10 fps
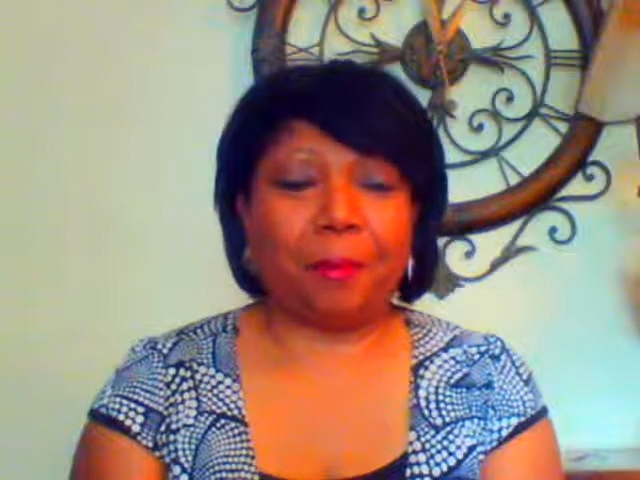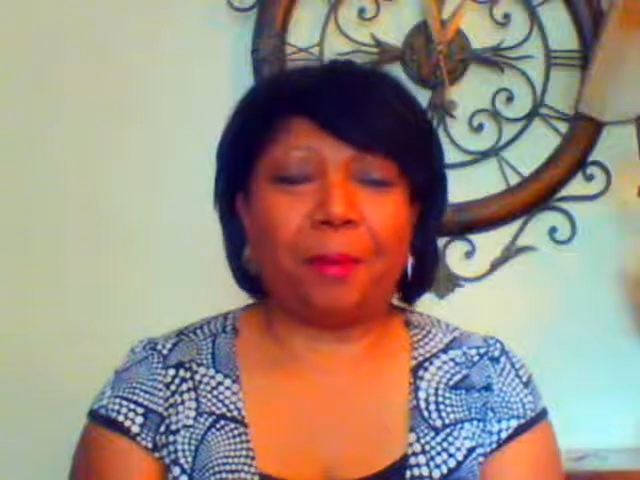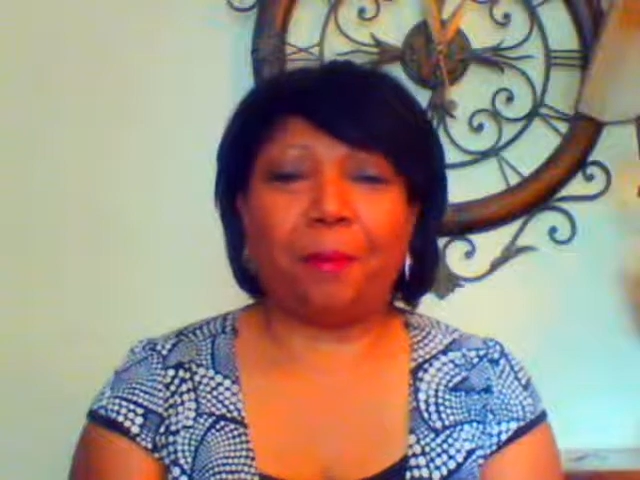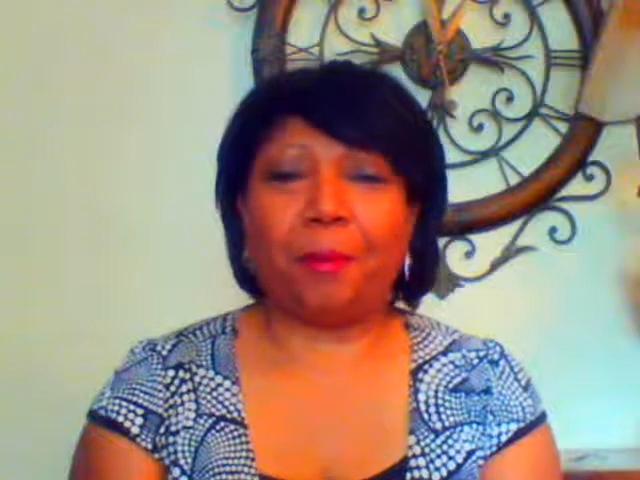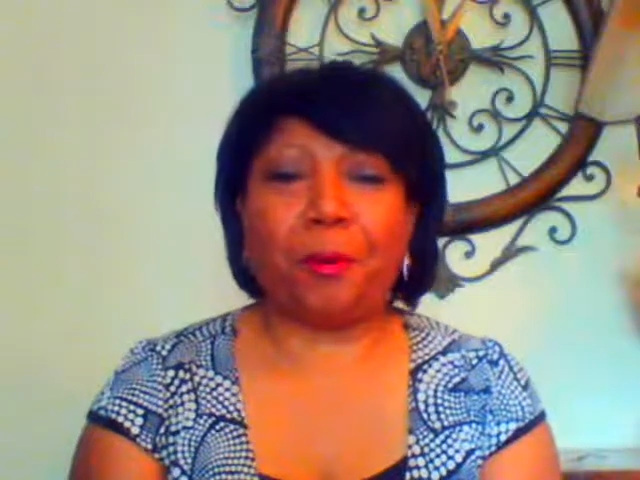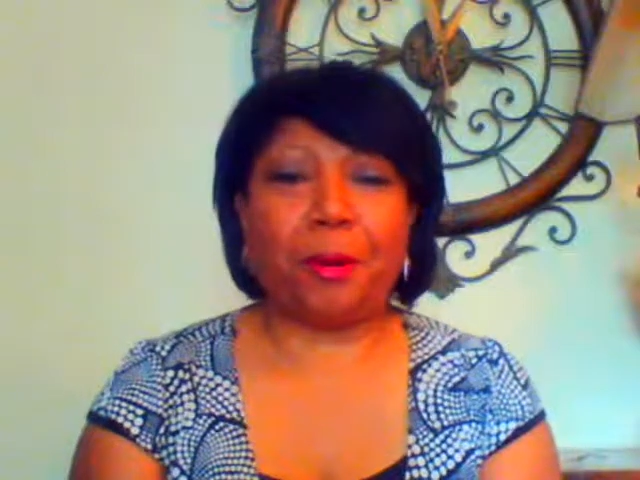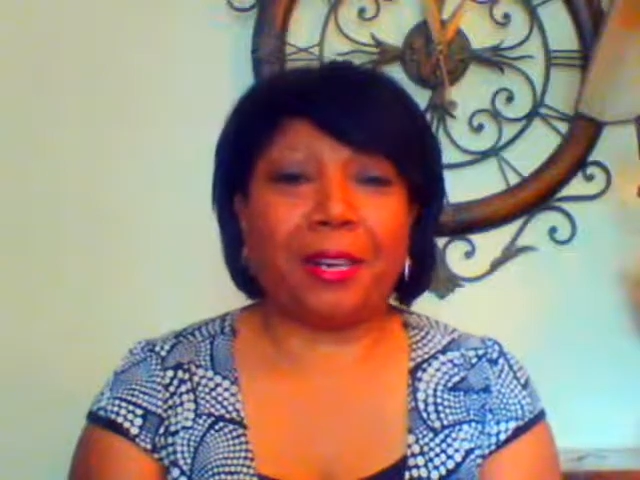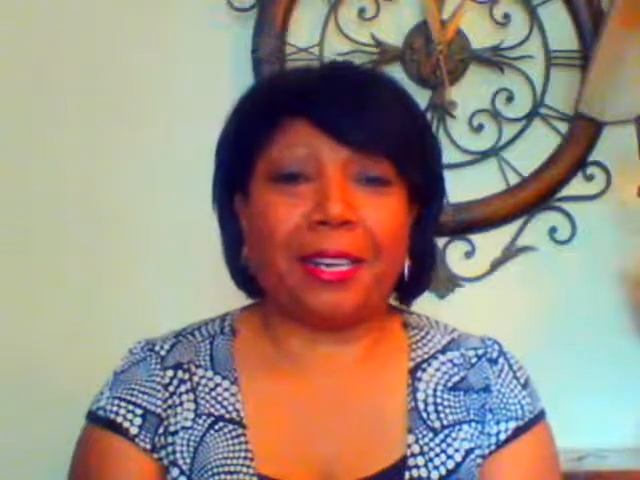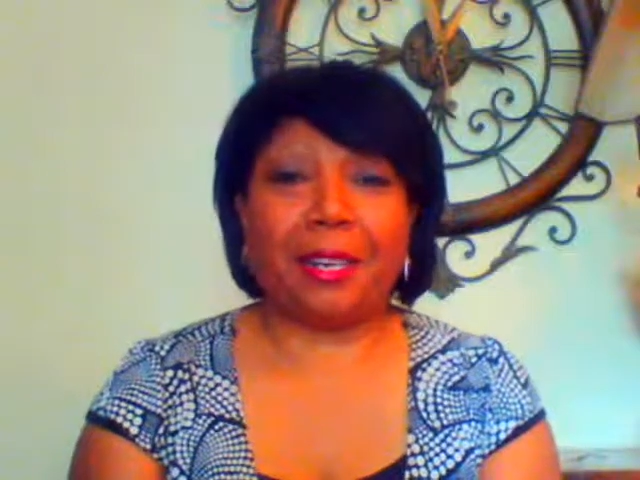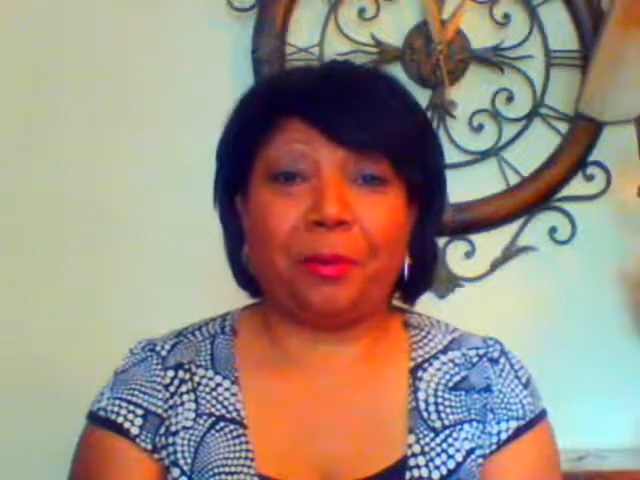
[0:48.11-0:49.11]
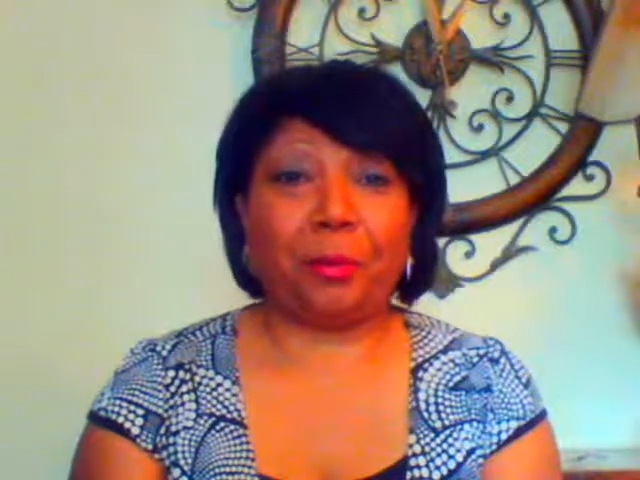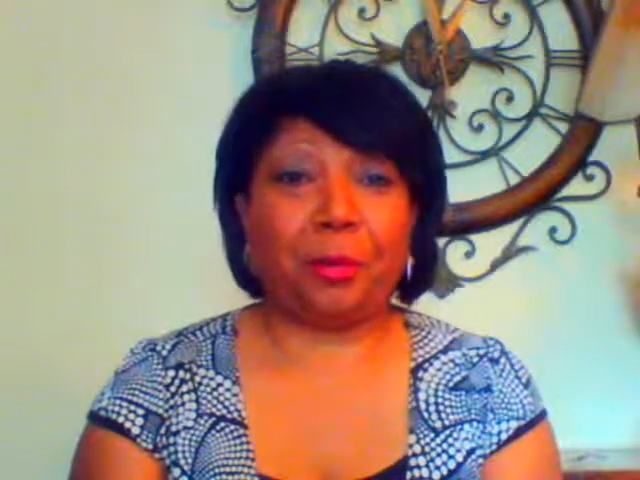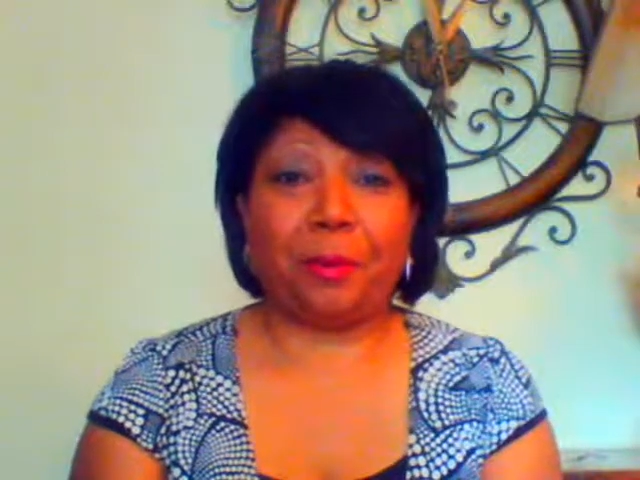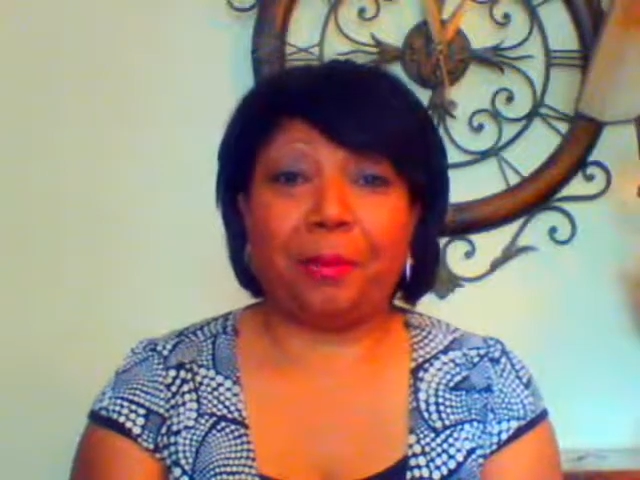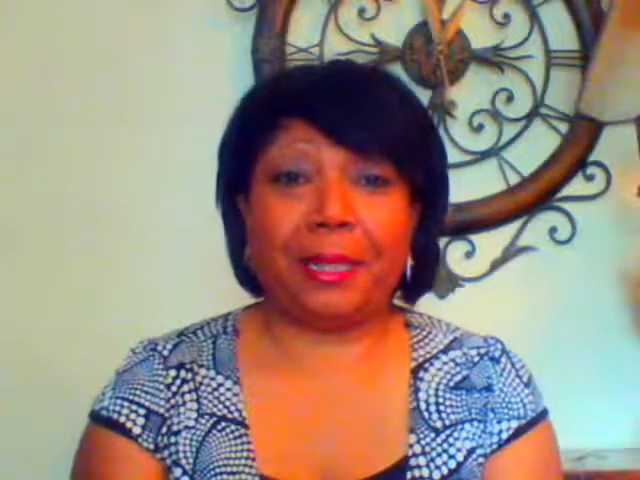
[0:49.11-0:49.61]
but boy, it
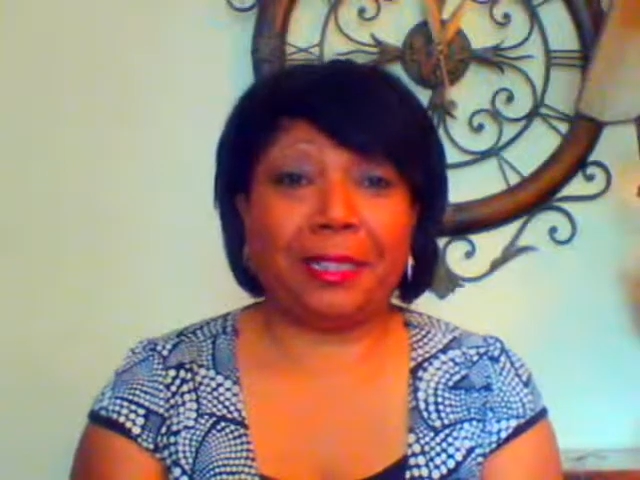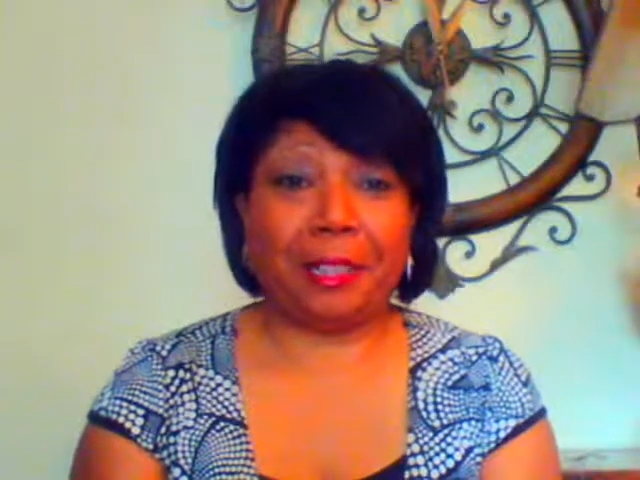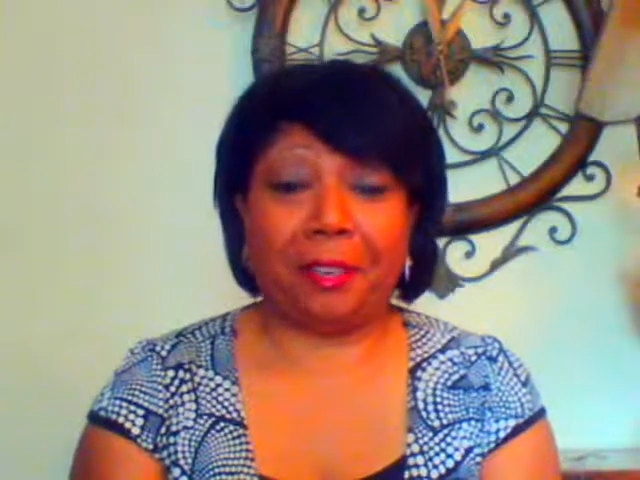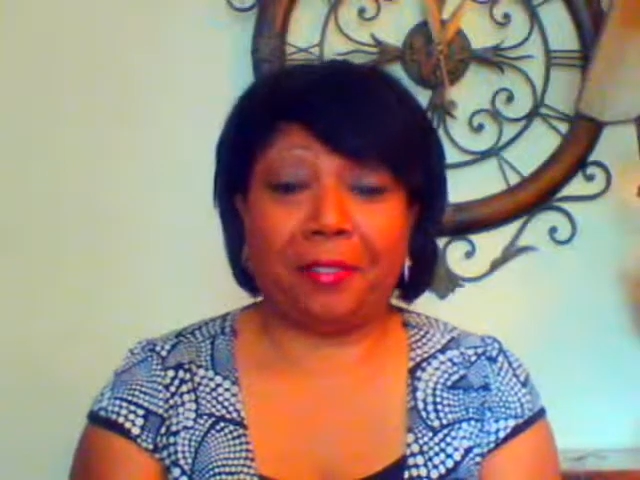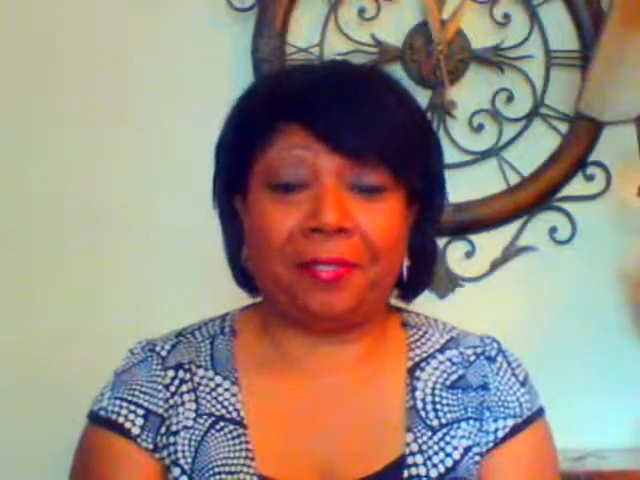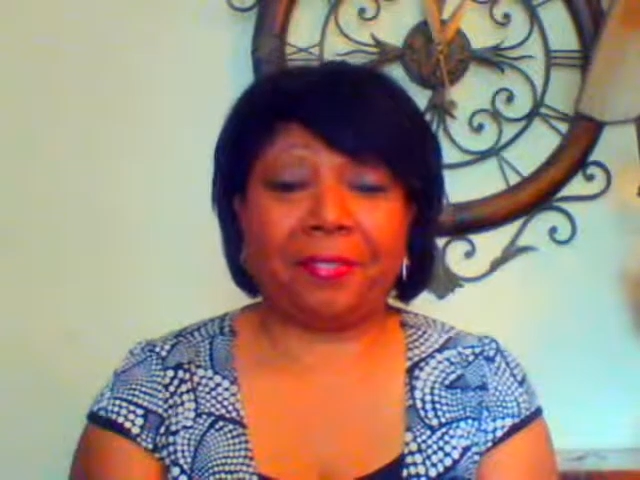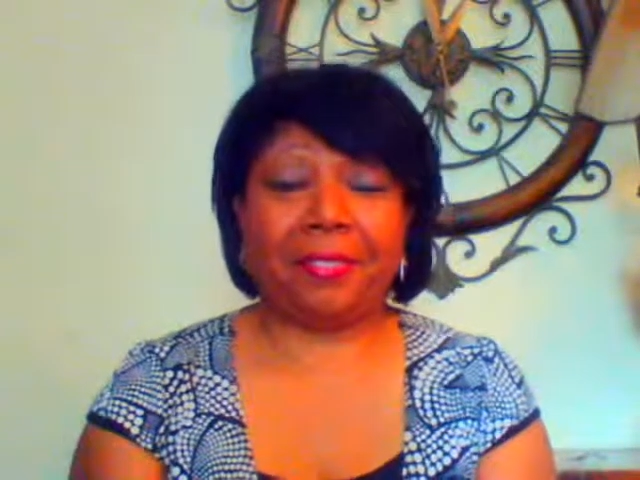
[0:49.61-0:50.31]
would be tough.